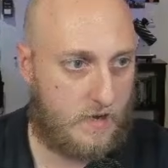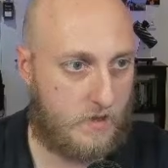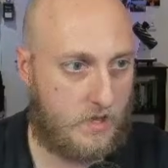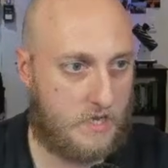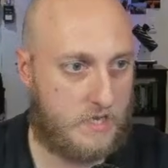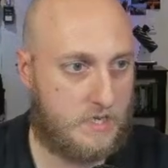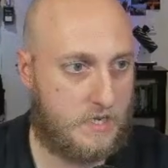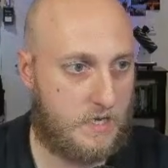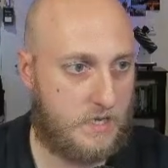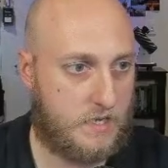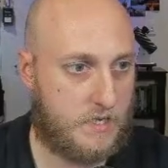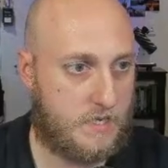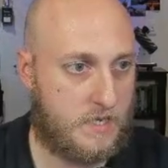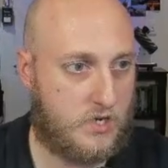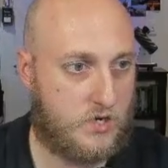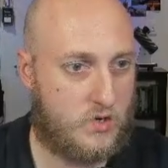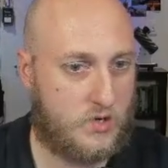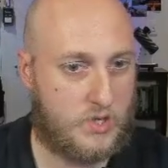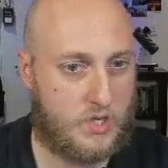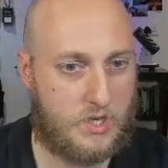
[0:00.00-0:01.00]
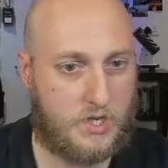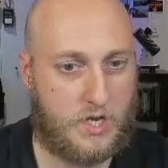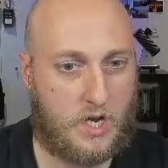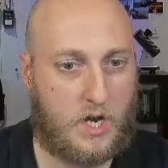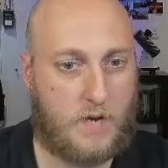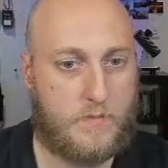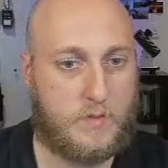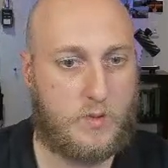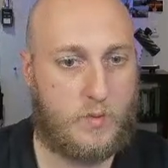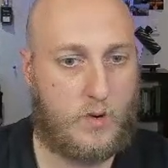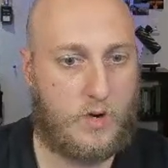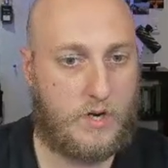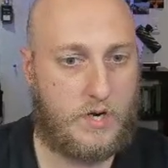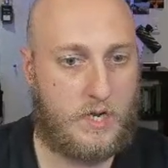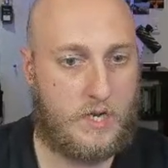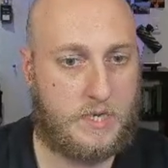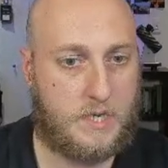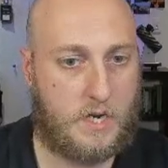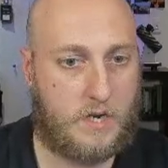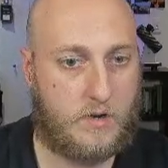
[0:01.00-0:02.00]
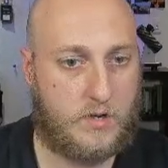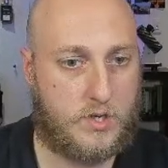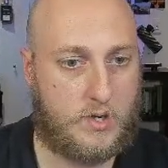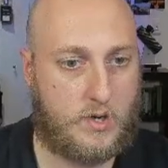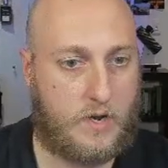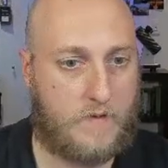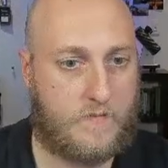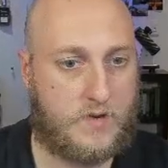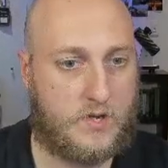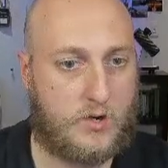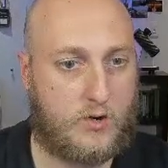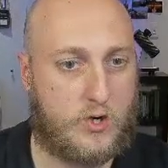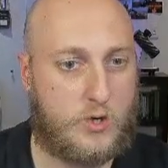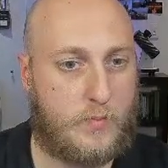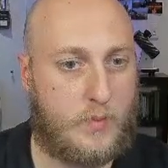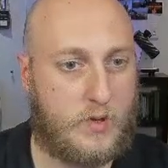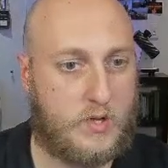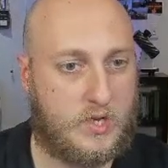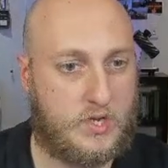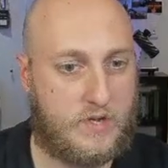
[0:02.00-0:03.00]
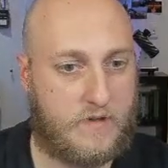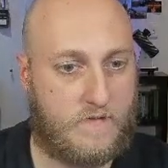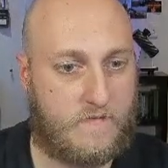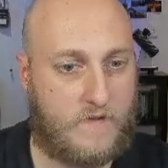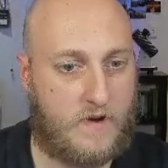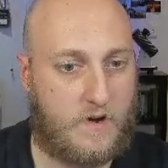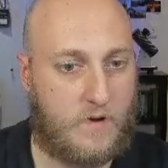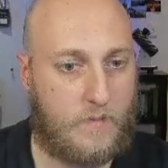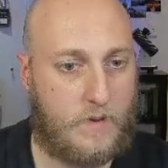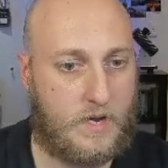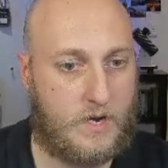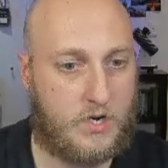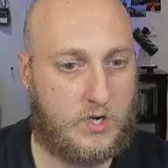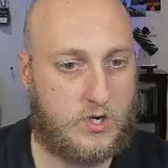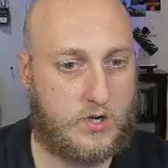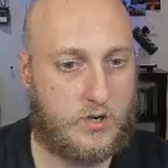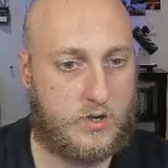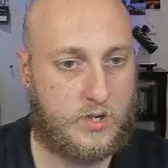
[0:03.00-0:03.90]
let's say this interesting times one, is I also have search built into the file manager.